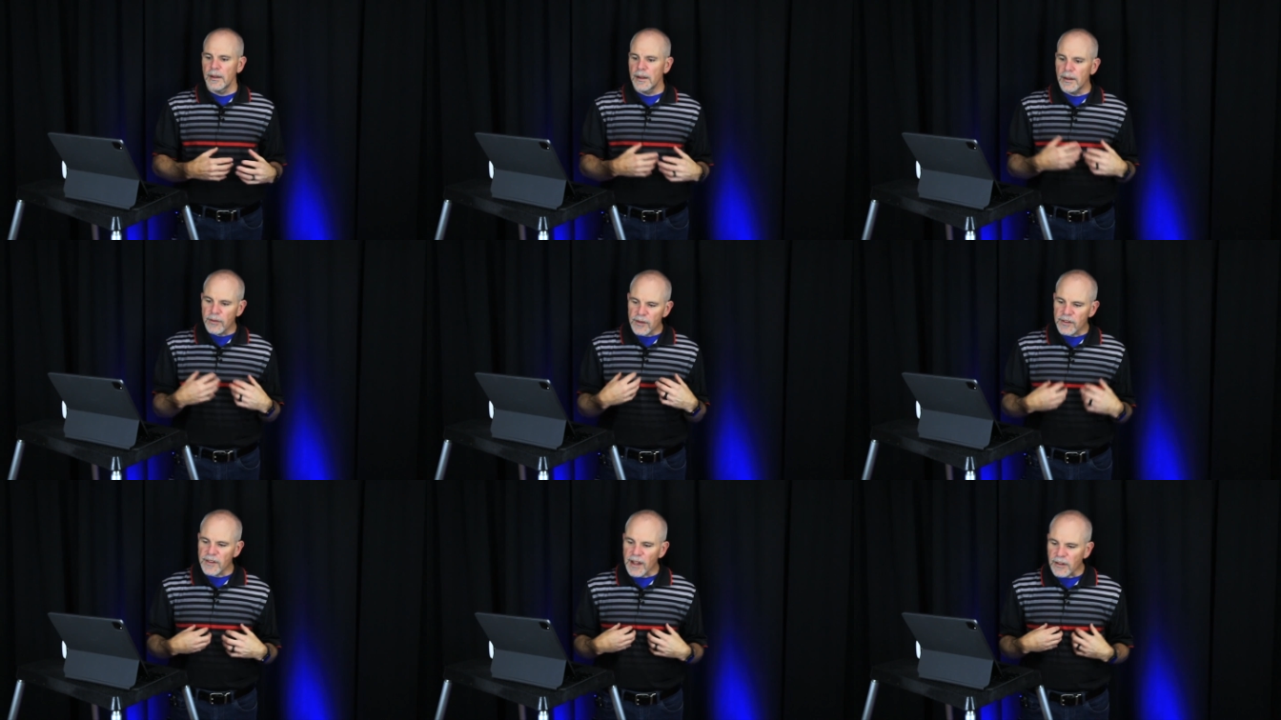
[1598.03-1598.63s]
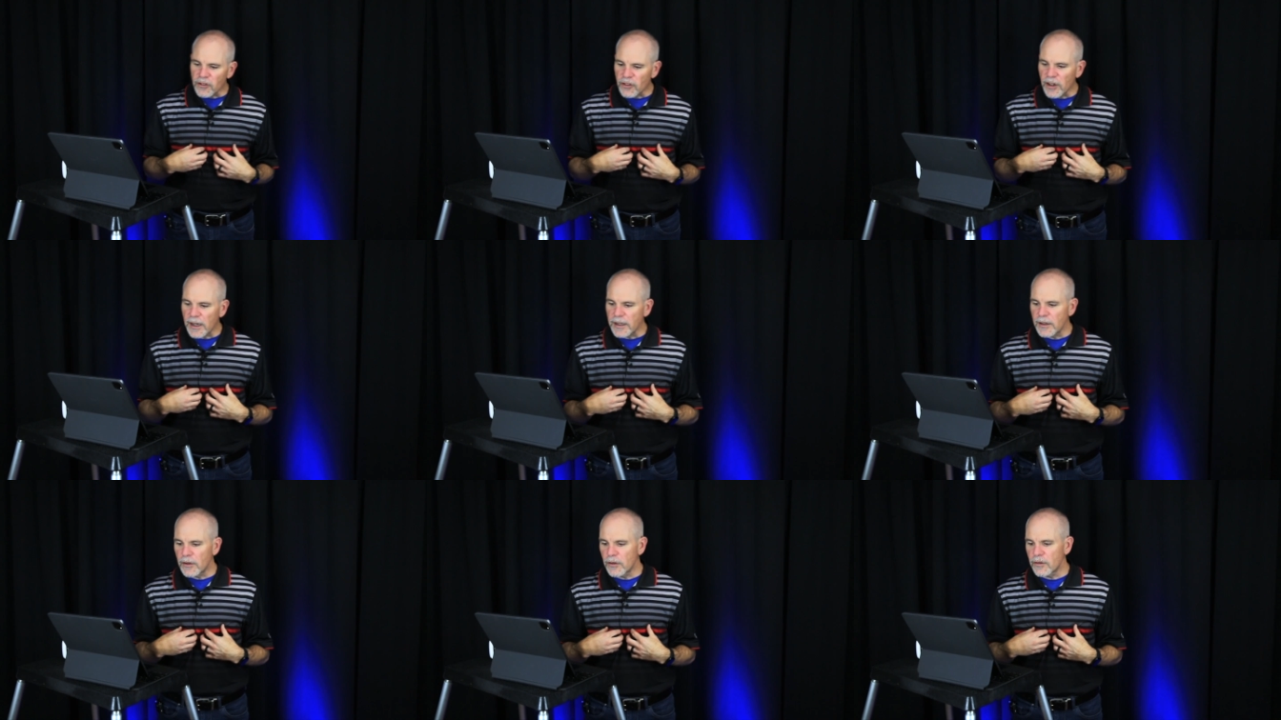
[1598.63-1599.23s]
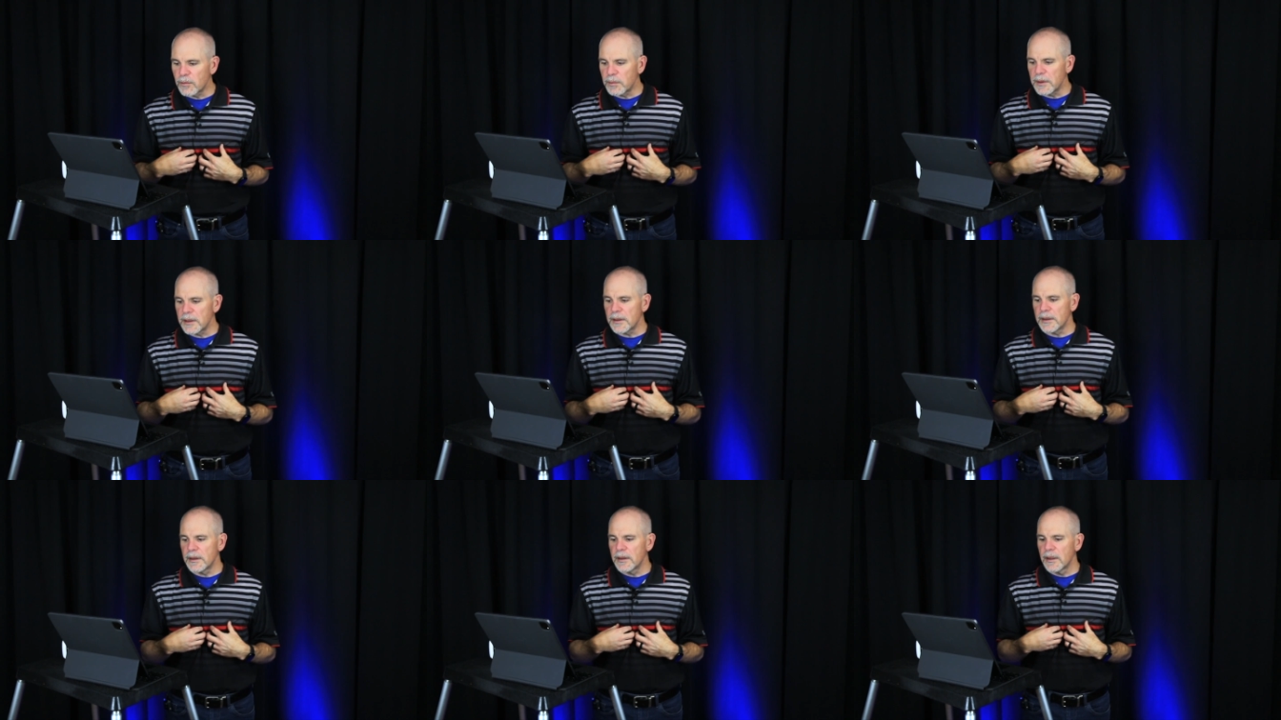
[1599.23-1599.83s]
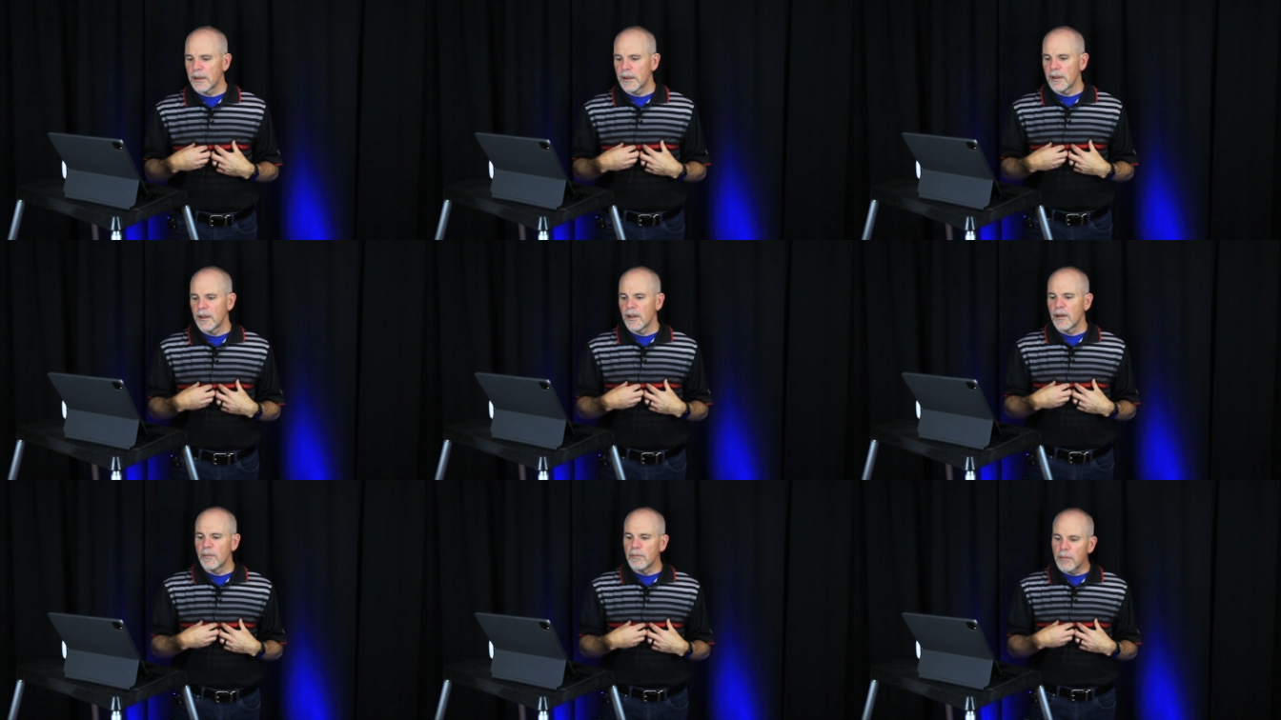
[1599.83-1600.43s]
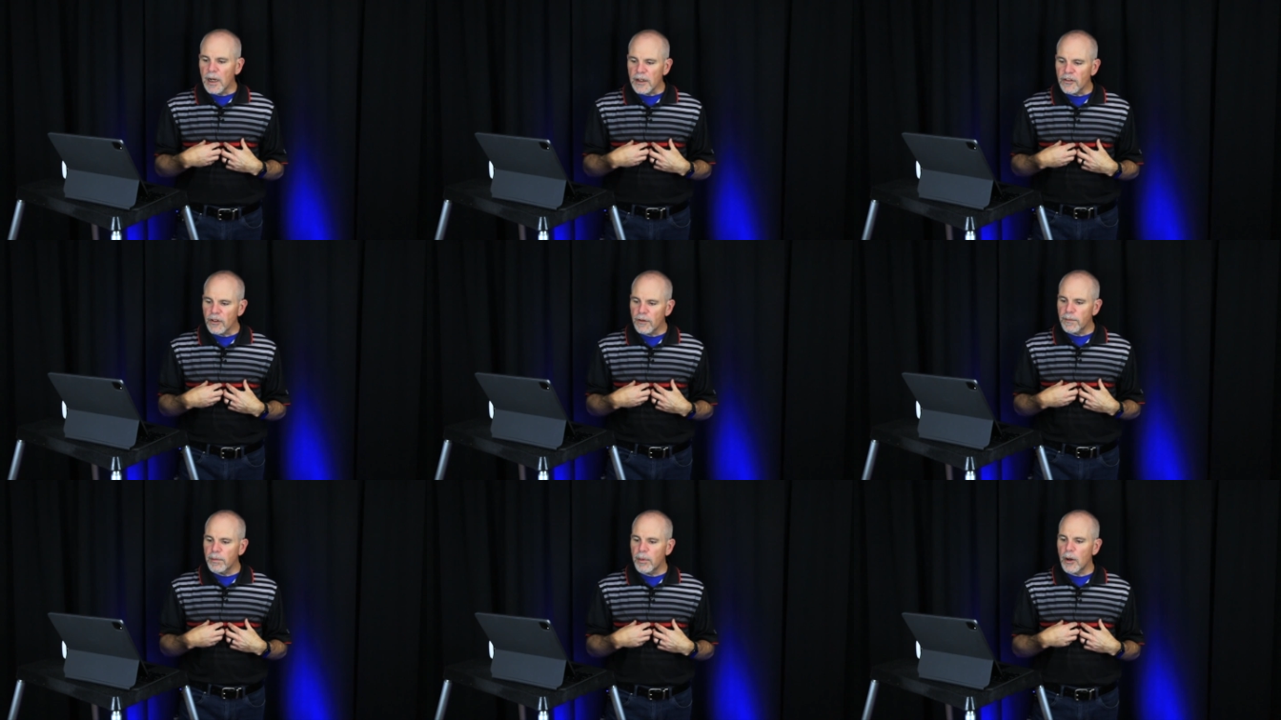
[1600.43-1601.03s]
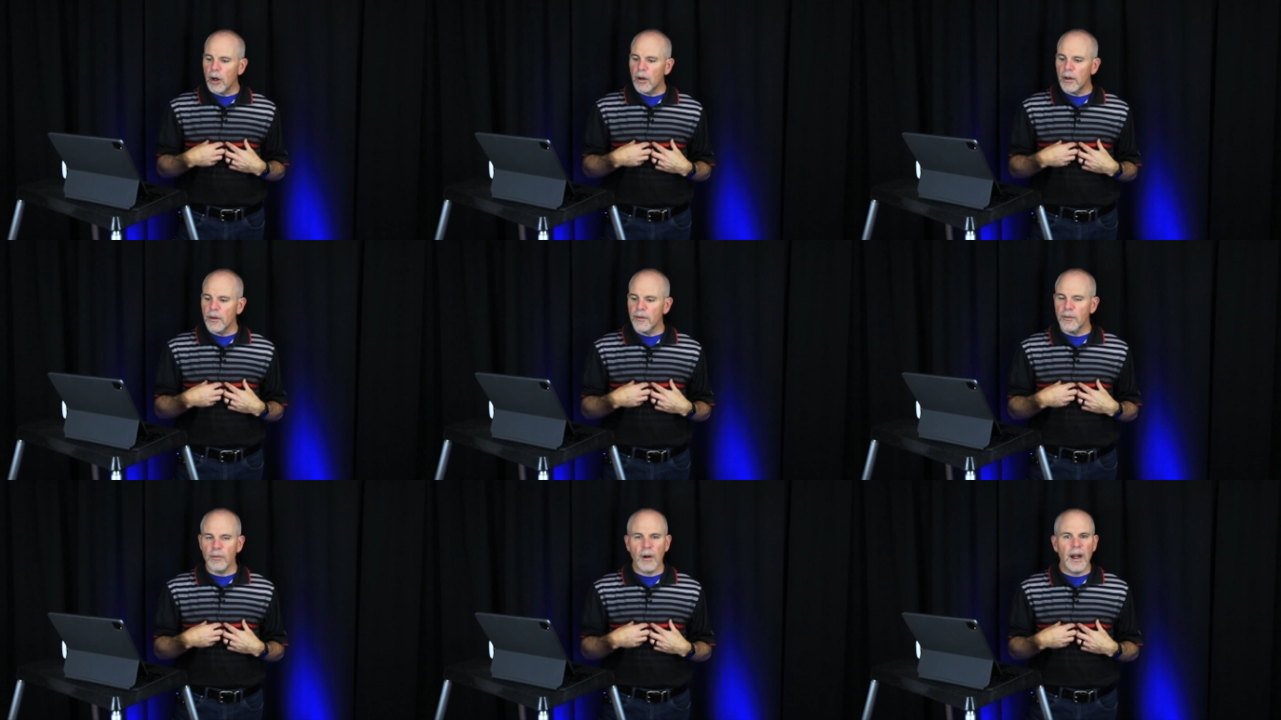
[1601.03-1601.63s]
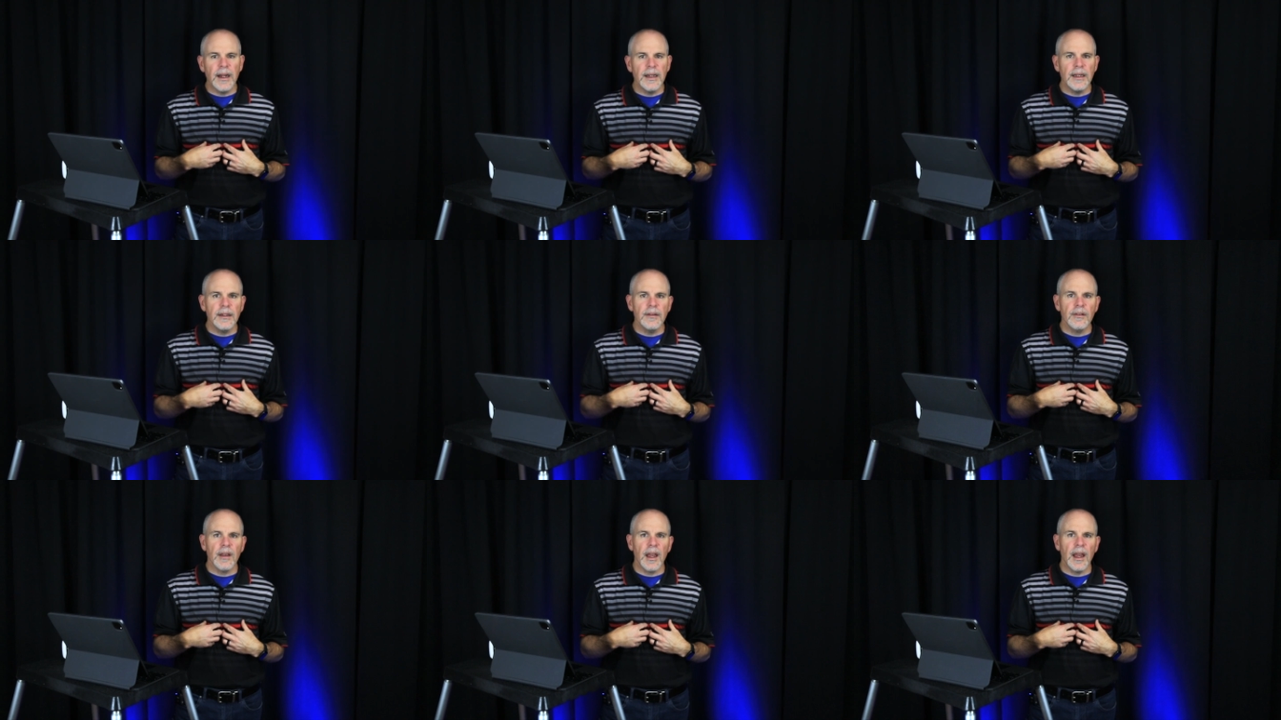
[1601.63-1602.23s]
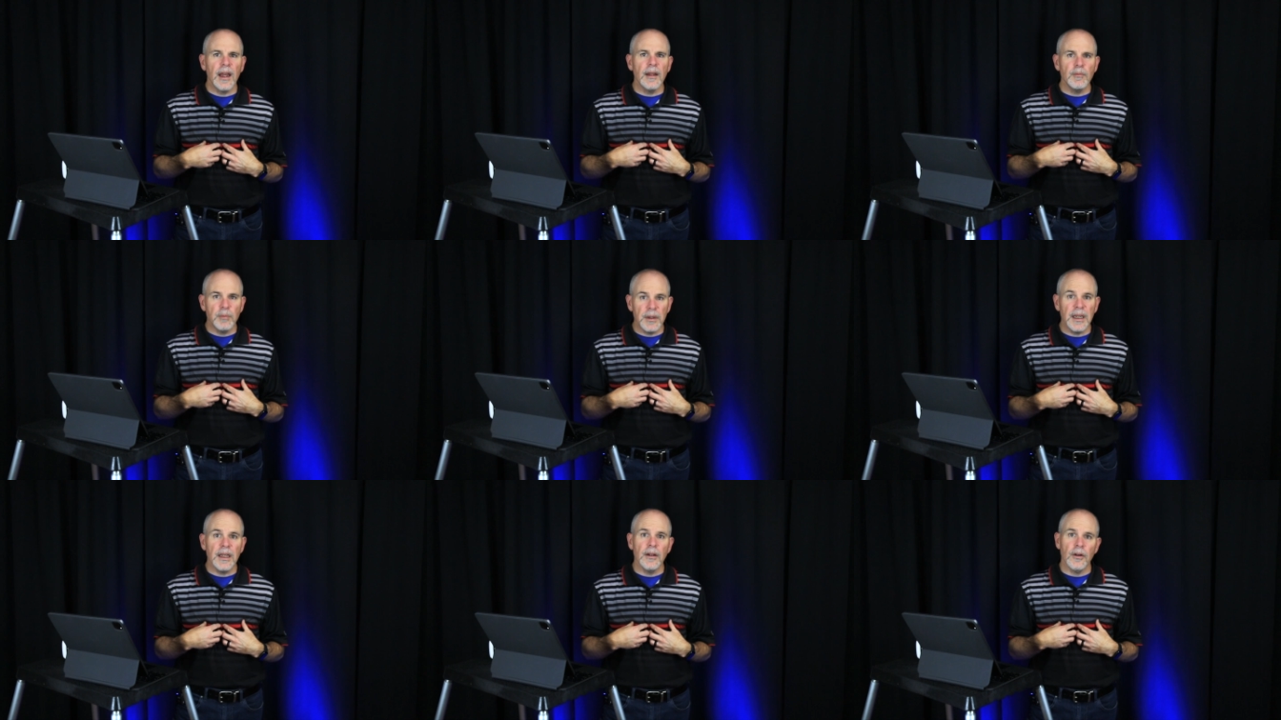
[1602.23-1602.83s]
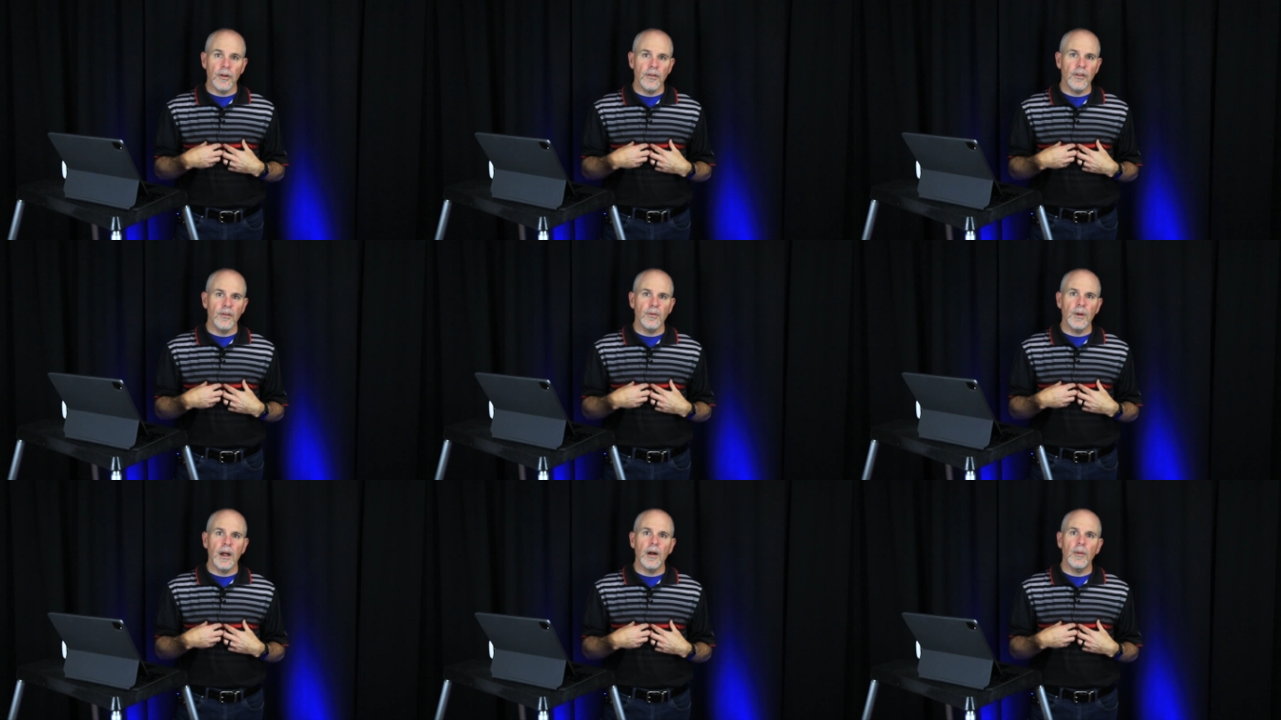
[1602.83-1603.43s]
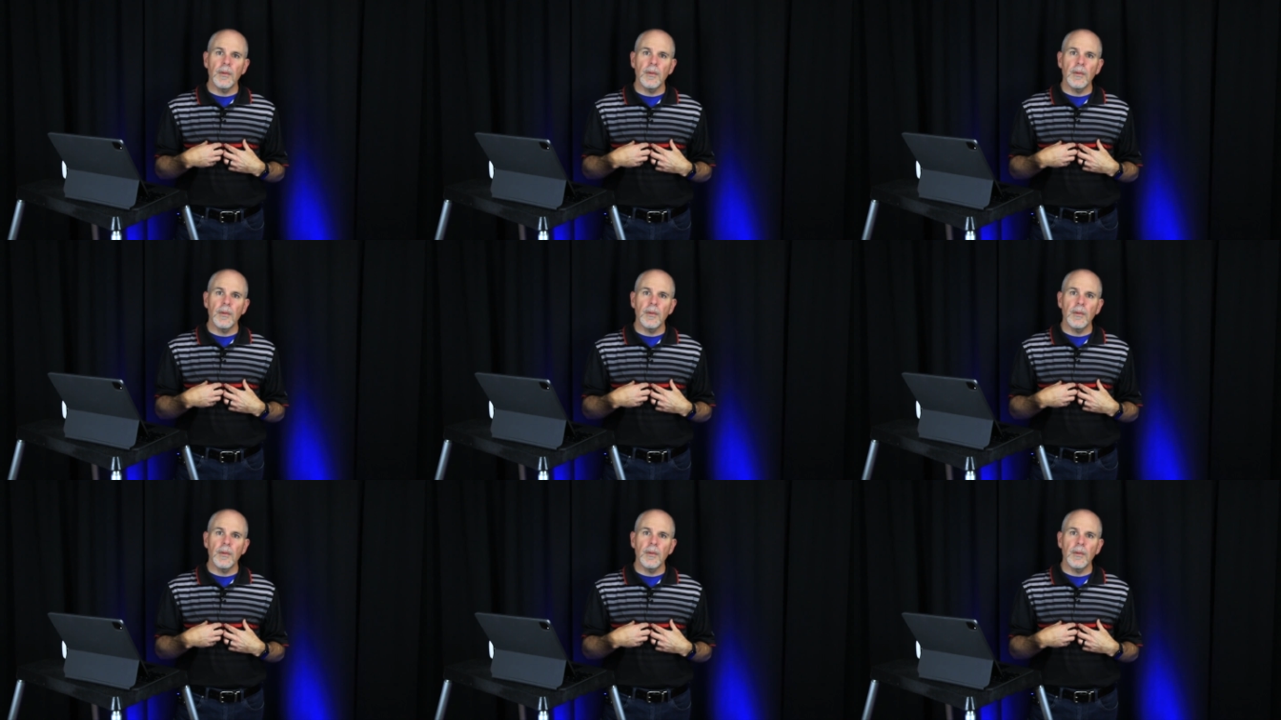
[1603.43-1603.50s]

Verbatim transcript: gives us that check in our spirit. Much of Paul's writings and Peter's as well,